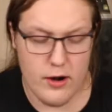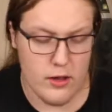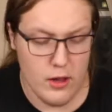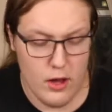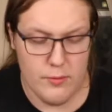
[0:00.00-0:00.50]

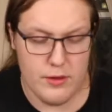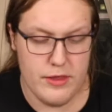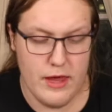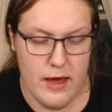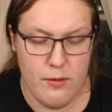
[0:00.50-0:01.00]
along with
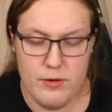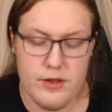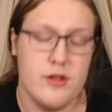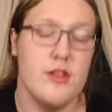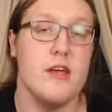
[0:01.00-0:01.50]
that,
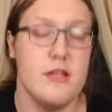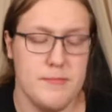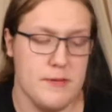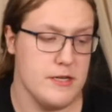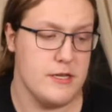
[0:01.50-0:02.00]
what this
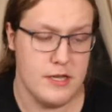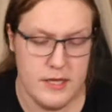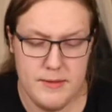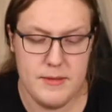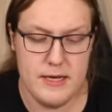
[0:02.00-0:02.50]
month's
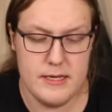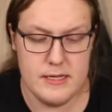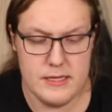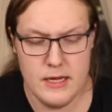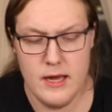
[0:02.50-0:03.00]
theme
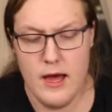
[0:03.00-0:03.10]
is.